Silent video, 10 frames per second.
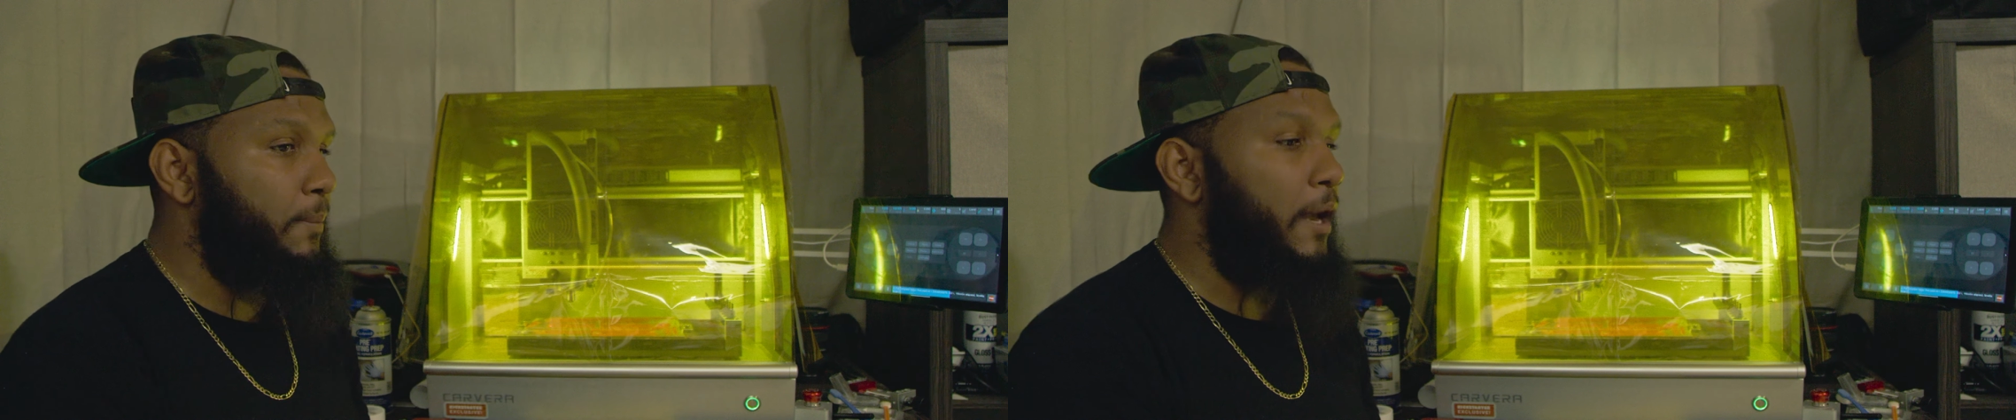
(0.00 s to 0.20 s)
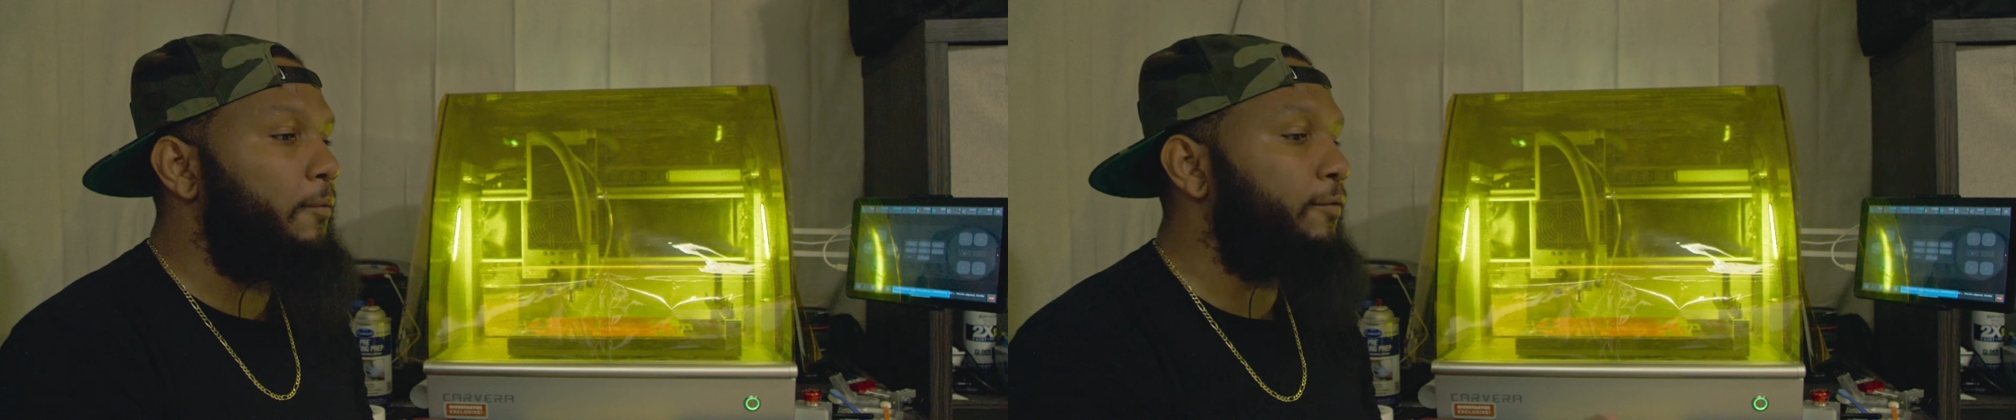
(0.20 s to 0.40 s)

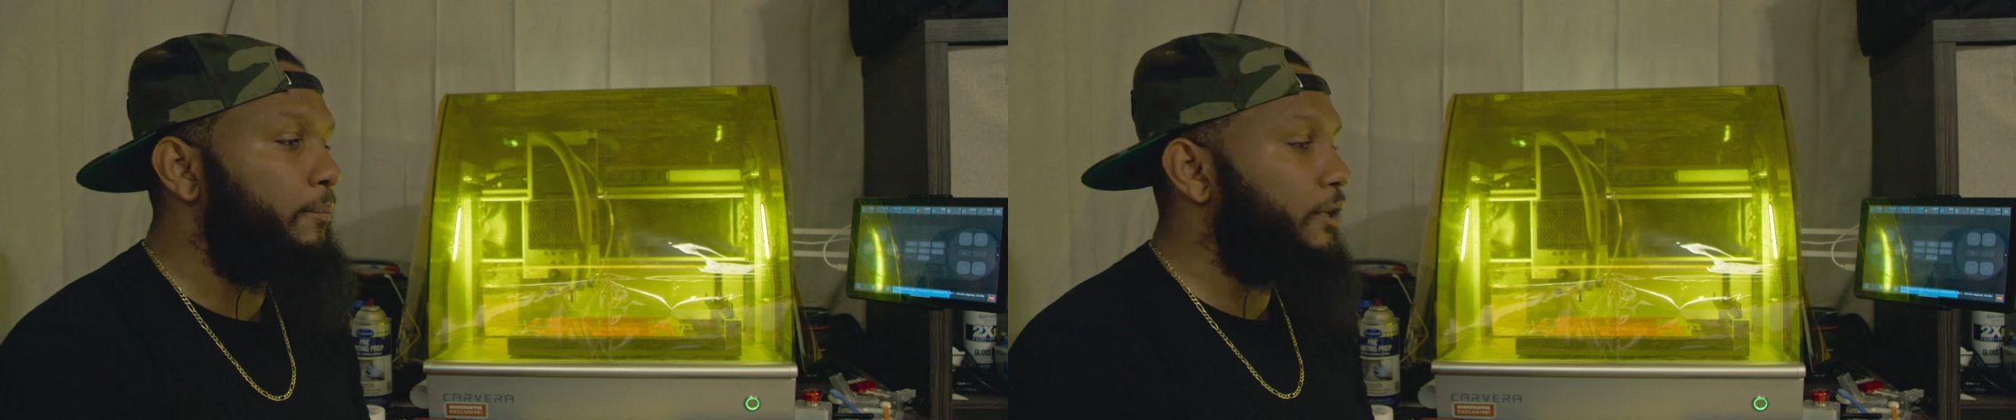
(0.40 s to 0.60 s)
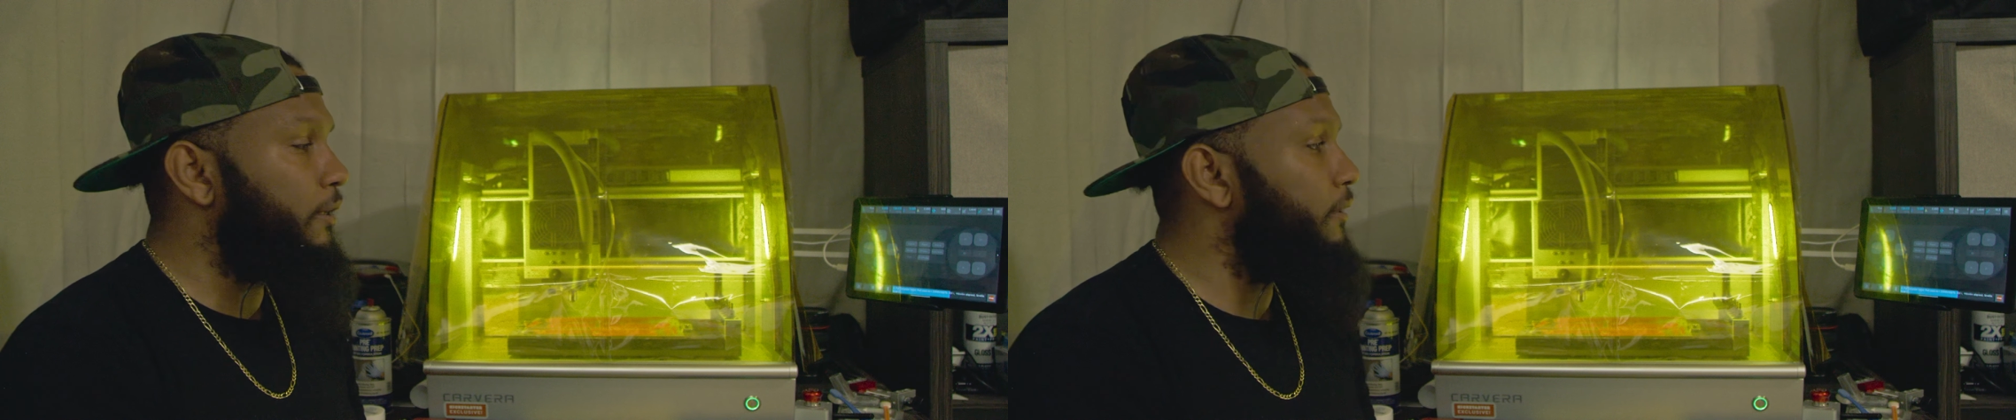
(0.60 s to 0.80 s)
help
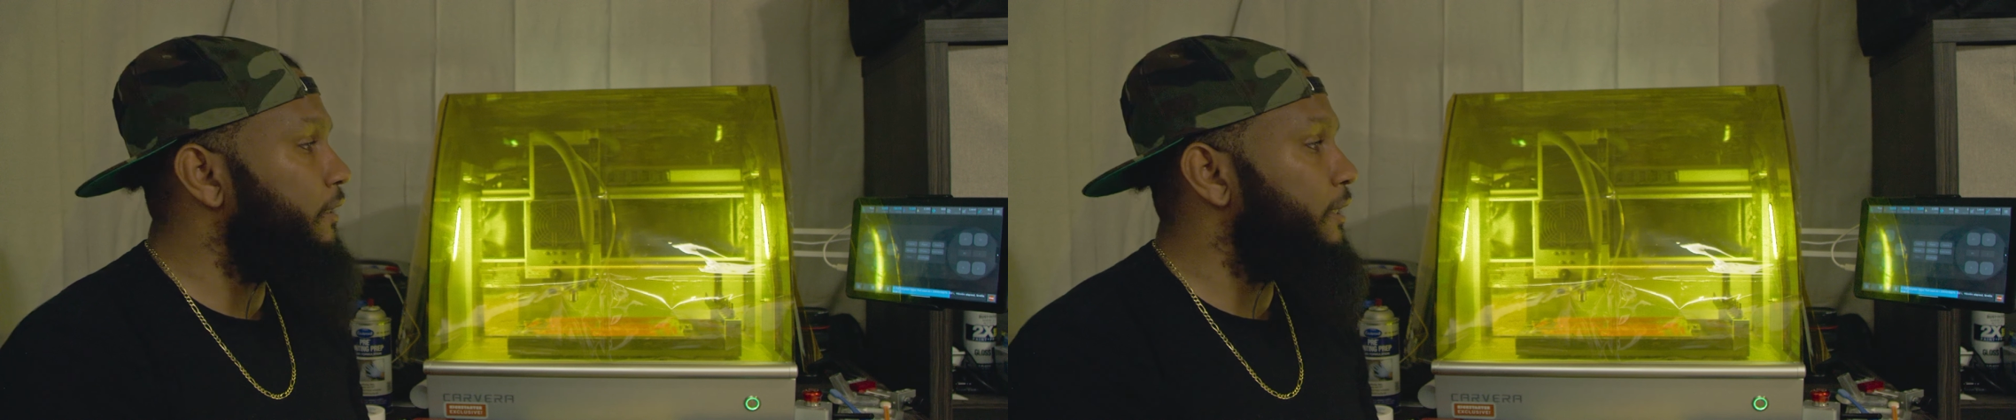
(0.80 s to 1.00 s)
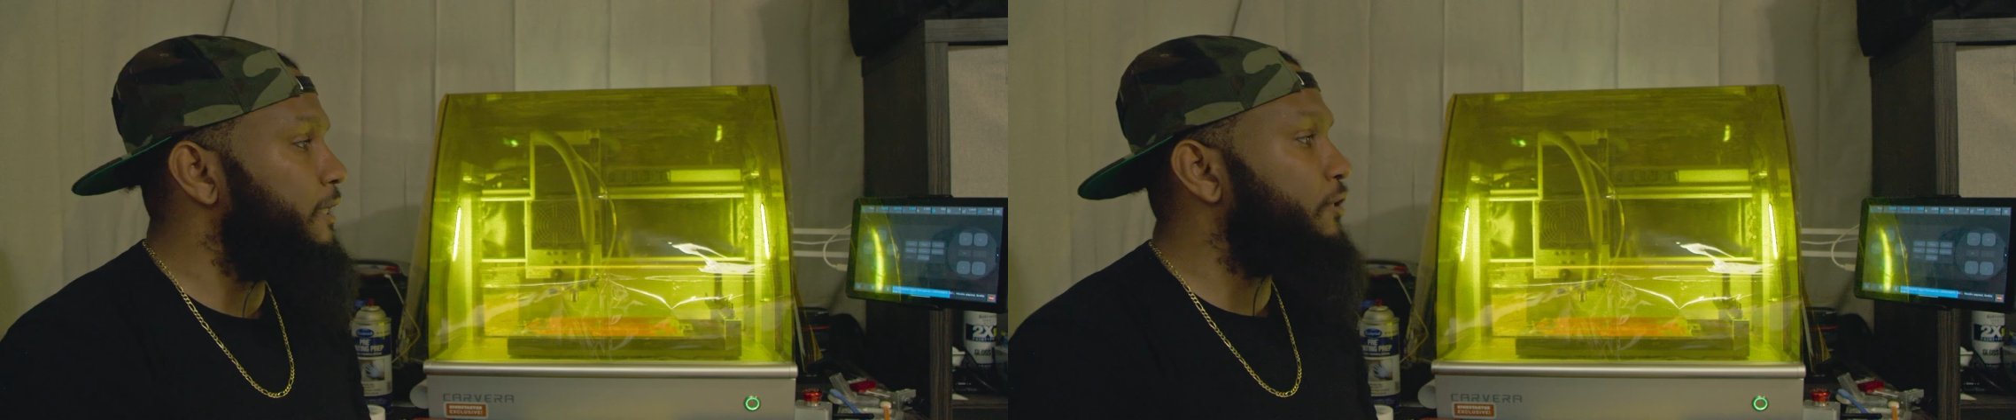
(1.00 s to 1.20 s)
from
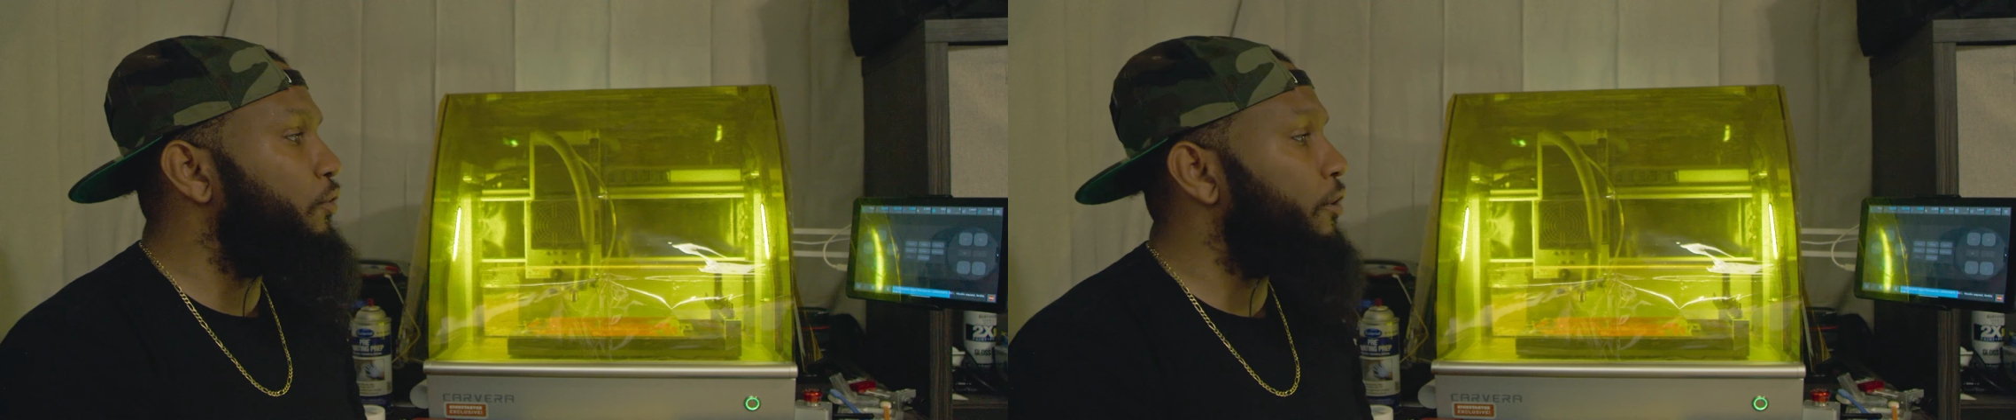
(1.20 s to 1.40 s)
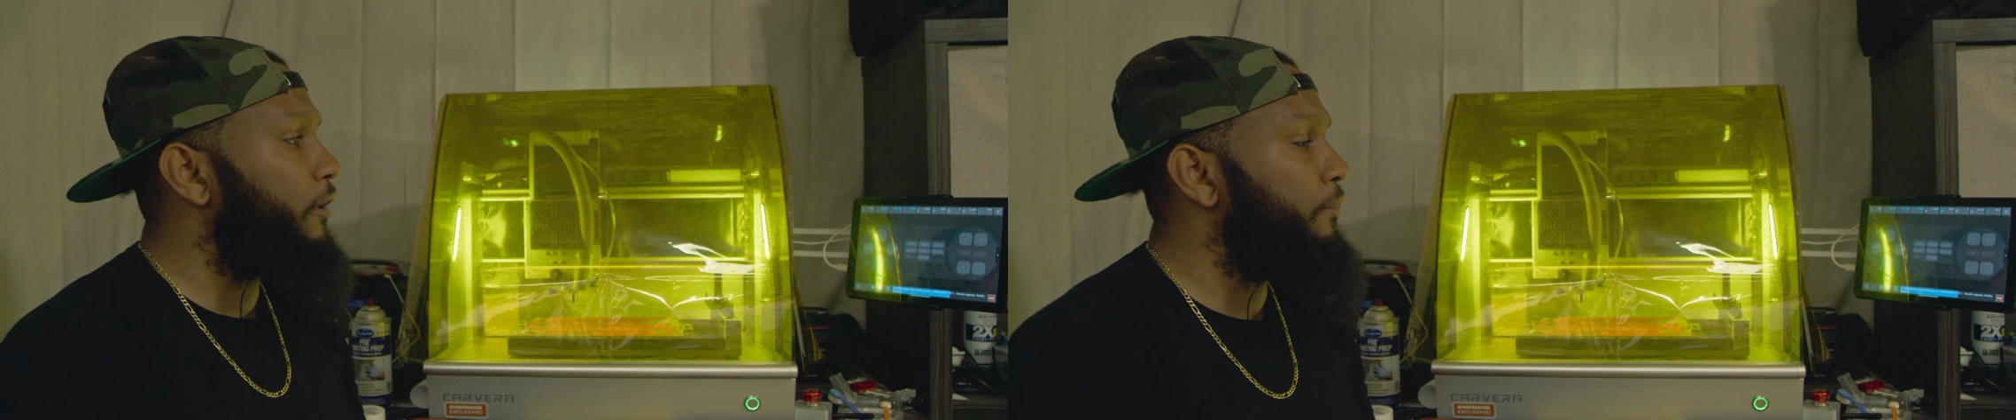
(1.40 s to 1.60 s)
the
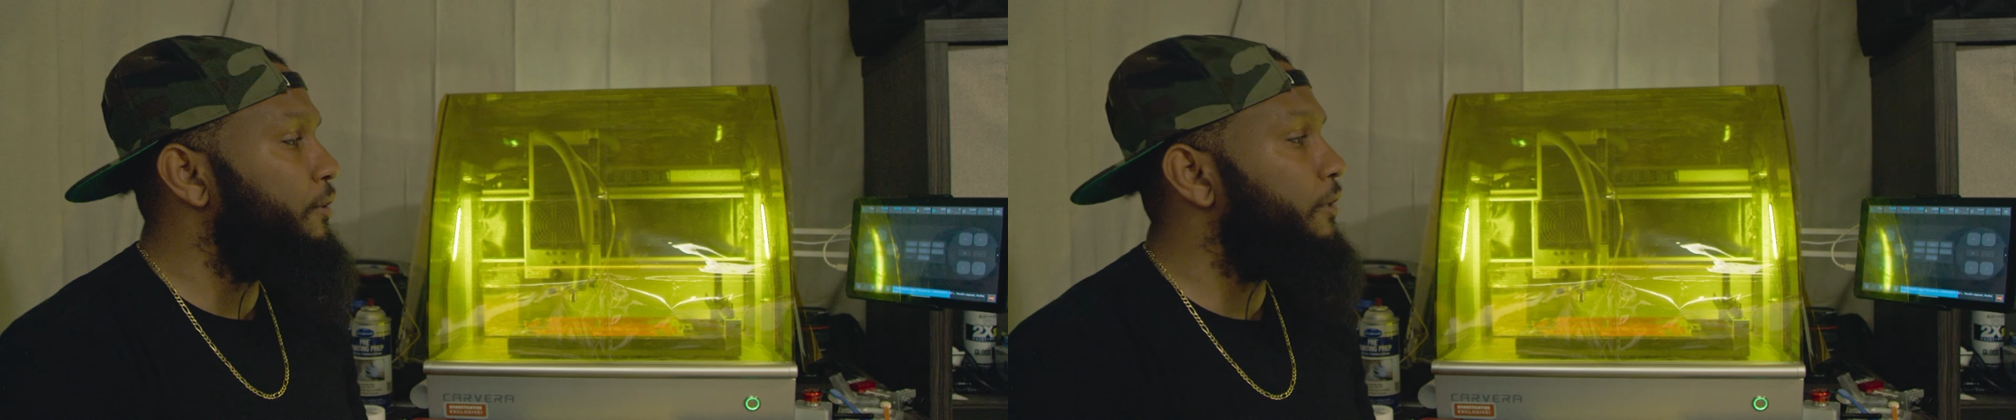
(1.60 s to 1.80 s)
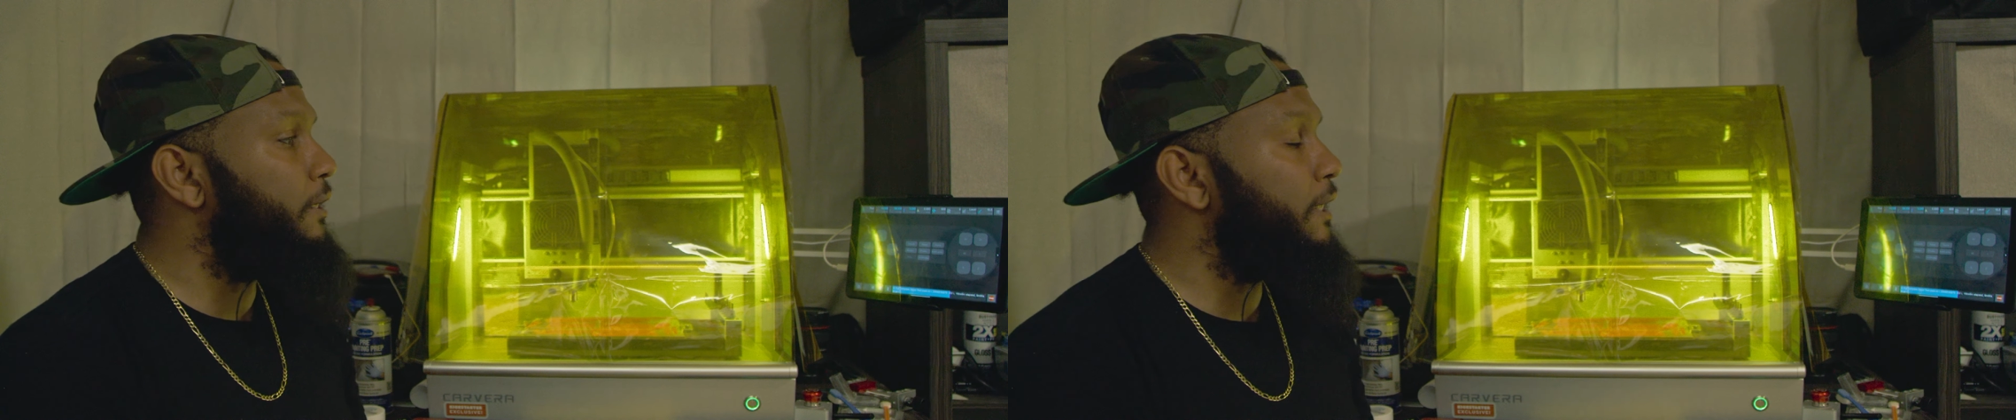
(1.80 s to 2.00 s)
Discord
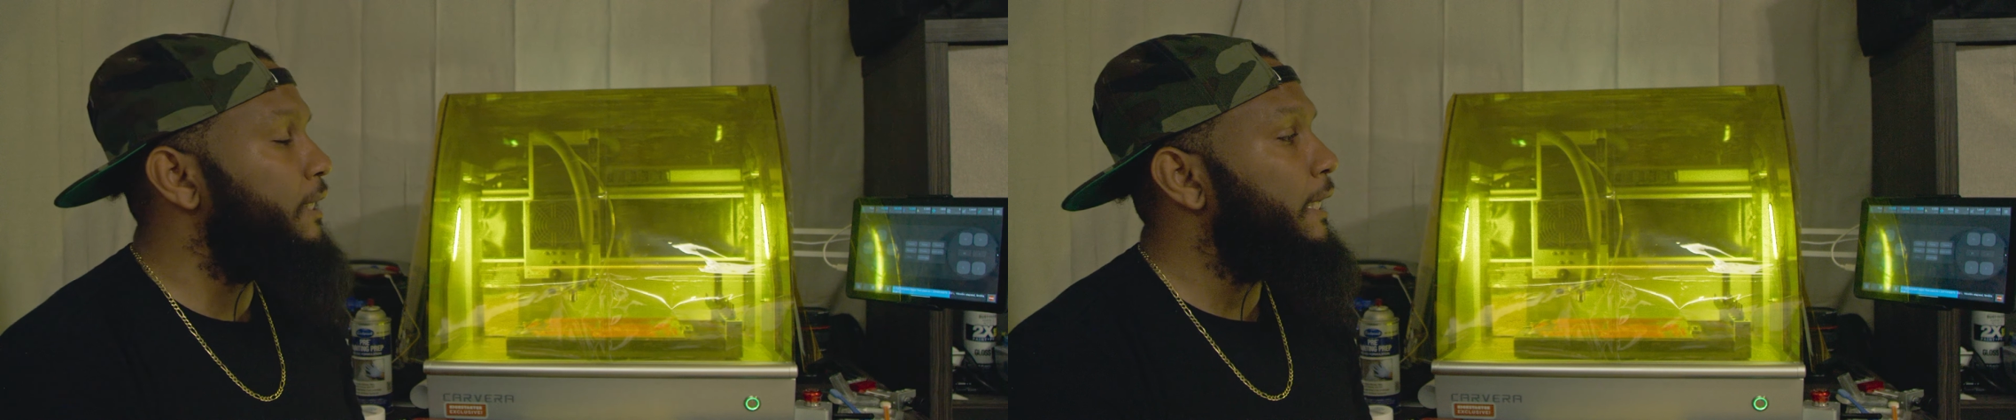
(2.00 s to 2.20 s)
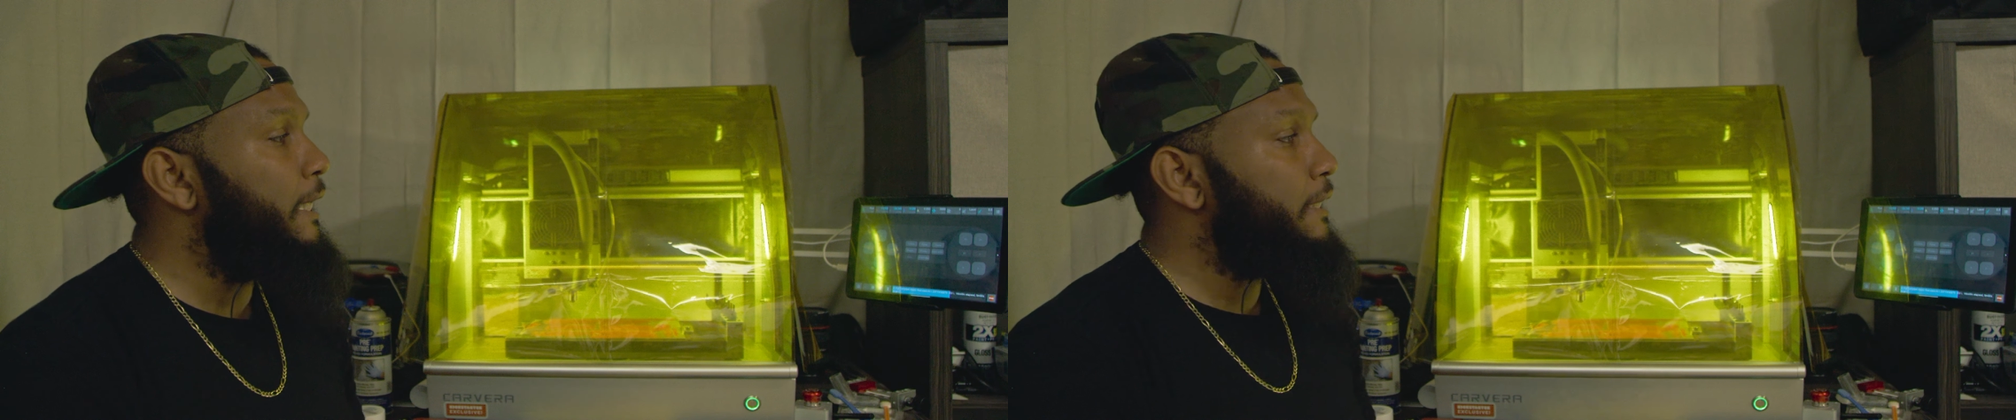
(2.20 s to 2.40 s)
community